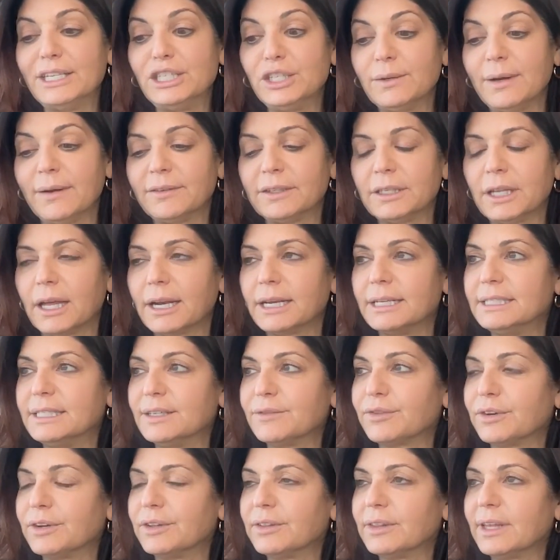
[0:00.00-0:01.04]
do have a lot of
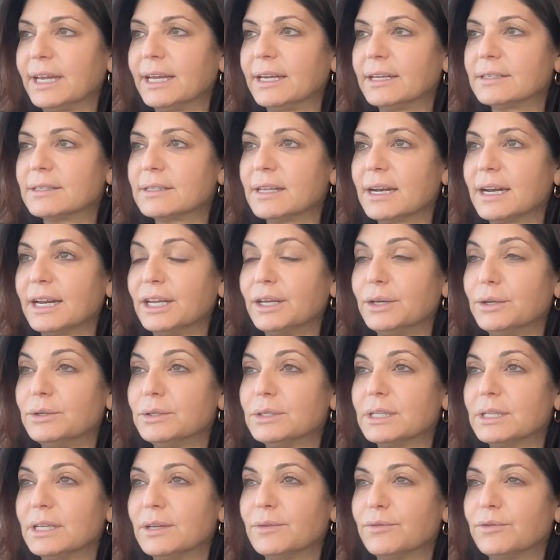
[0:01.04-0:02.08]
different things that I
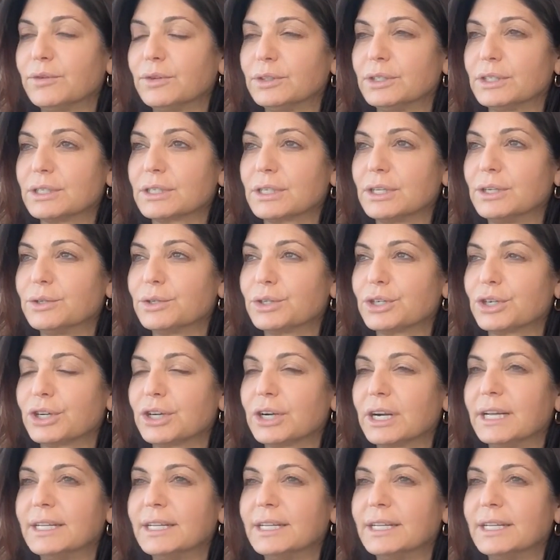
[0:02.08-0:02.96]
use in full disclosure.